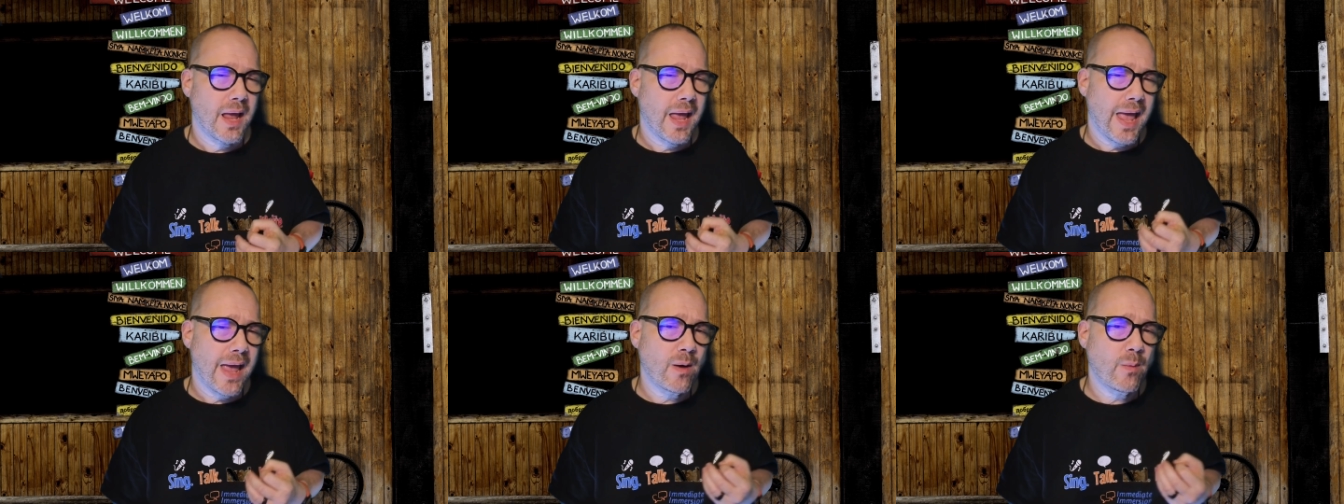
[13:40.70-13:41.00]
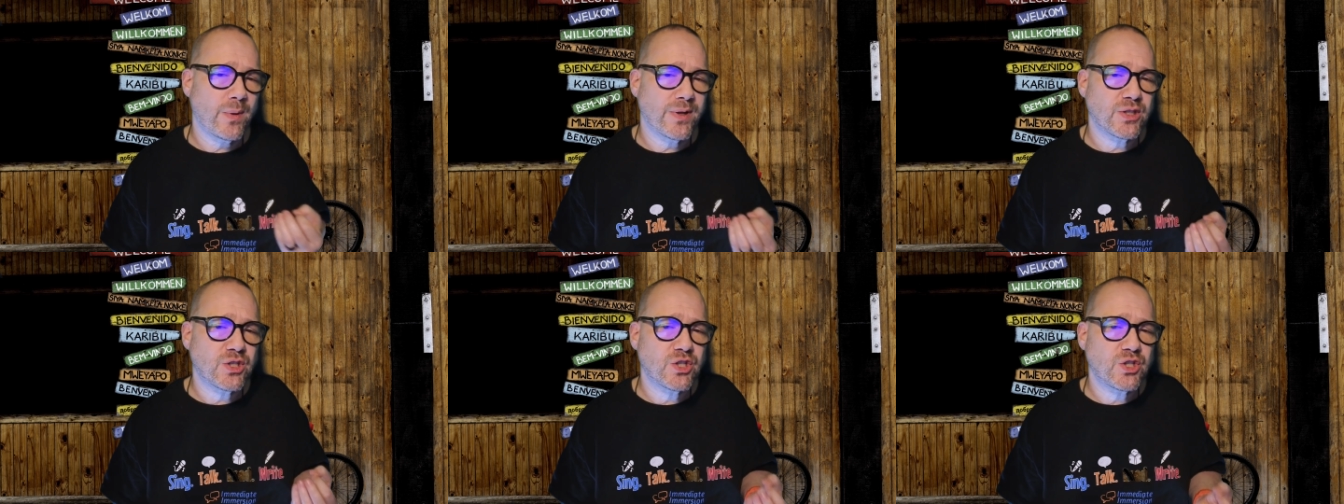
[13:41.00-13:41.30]
And
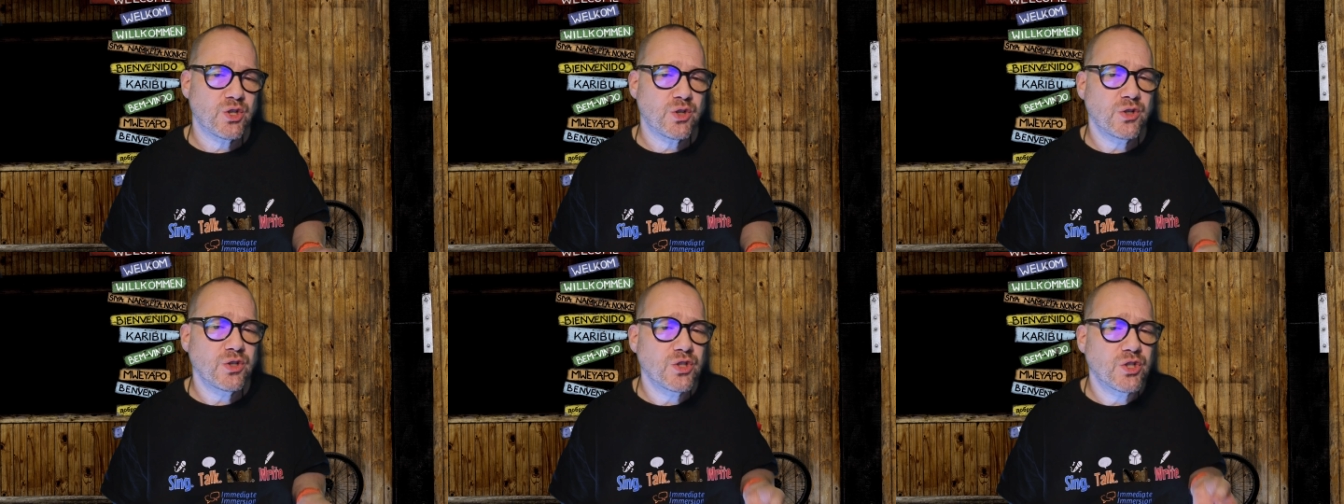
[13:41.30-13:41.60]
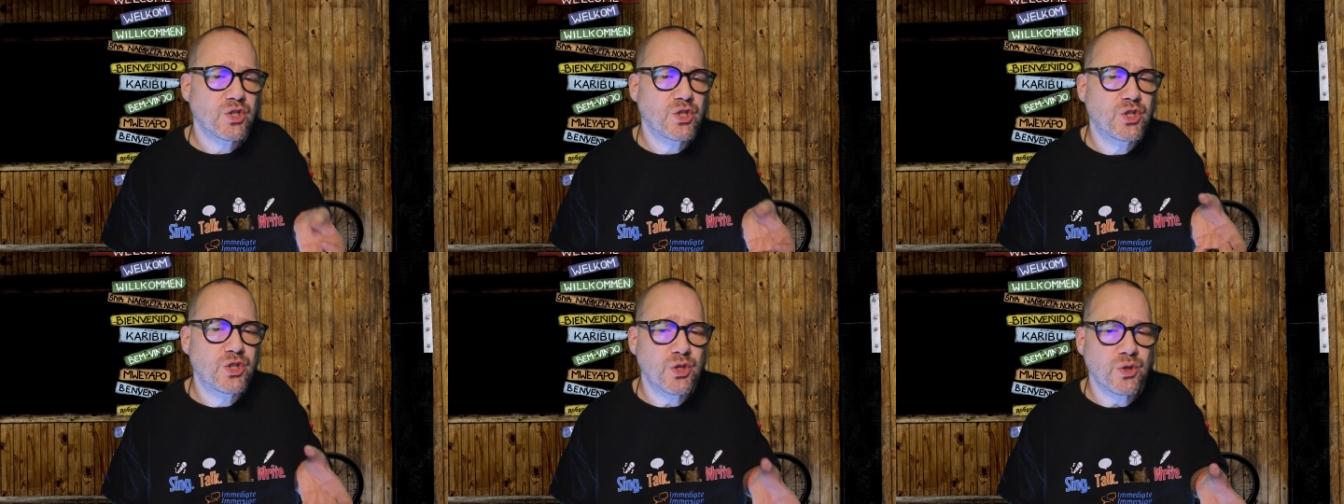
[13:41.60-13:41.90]
when
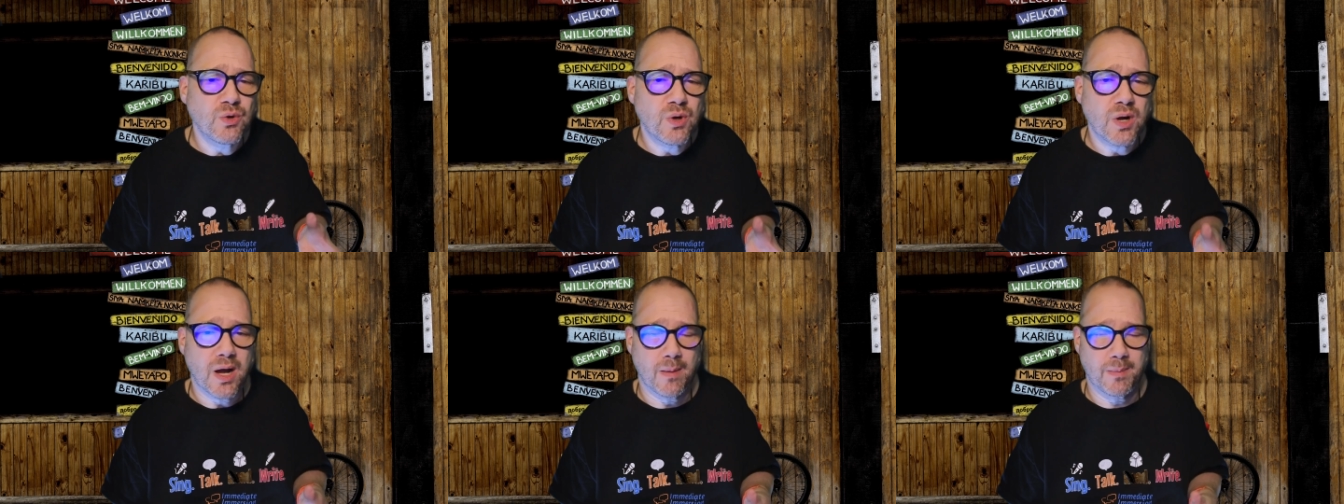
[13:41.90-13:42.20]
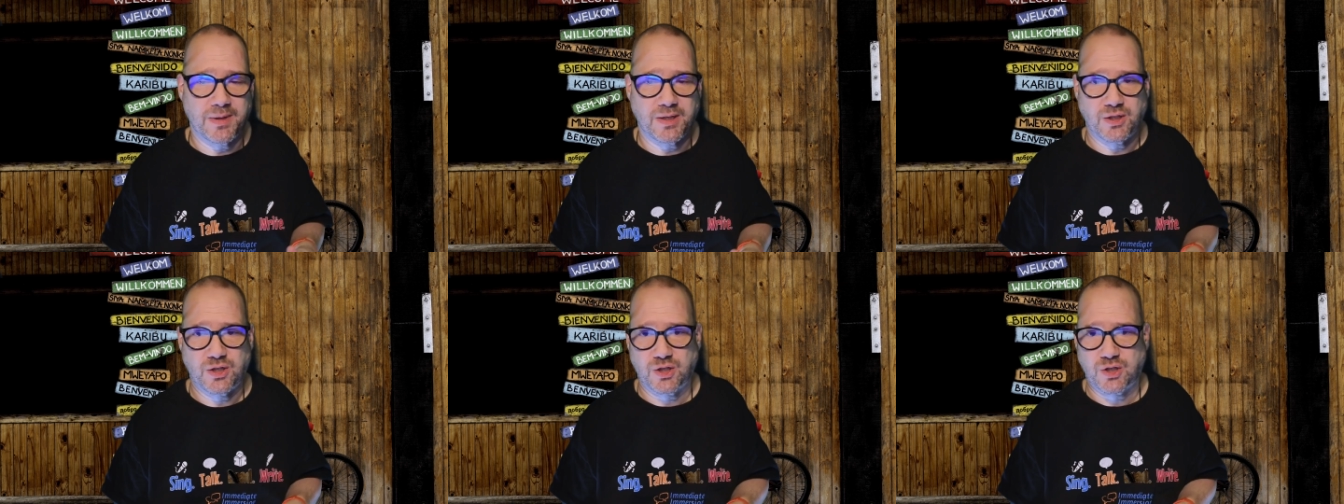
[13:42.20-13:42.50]
students do
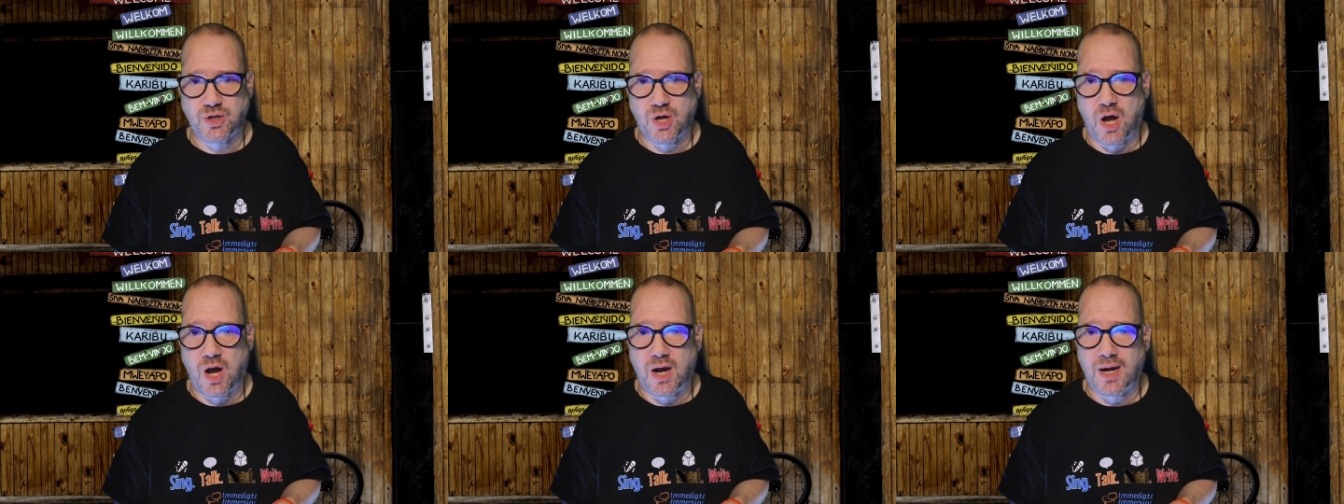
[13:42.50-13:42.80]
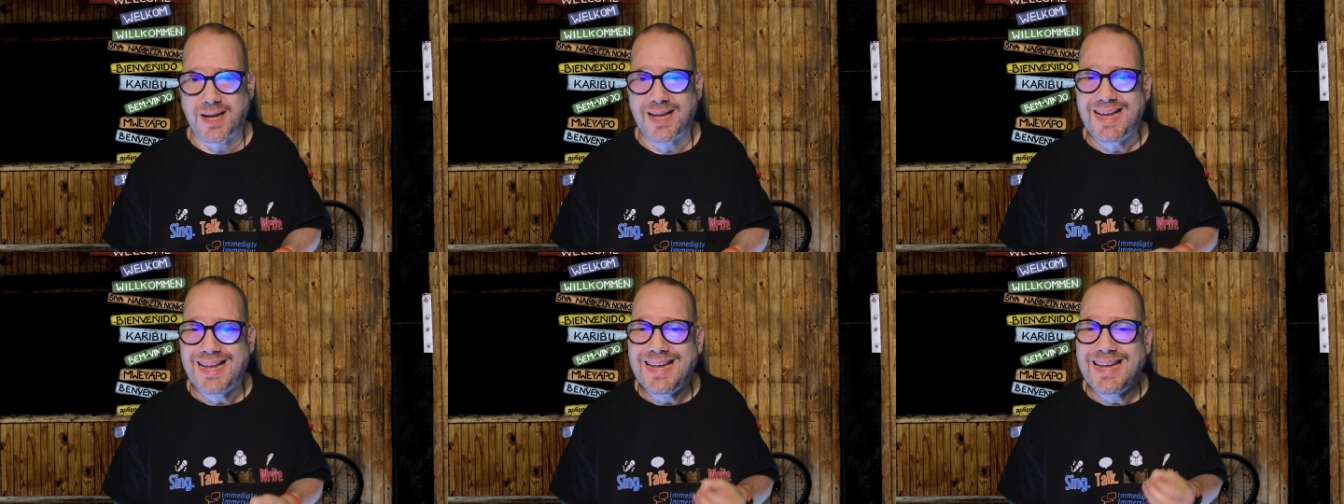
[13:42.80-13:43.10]
come in to talk,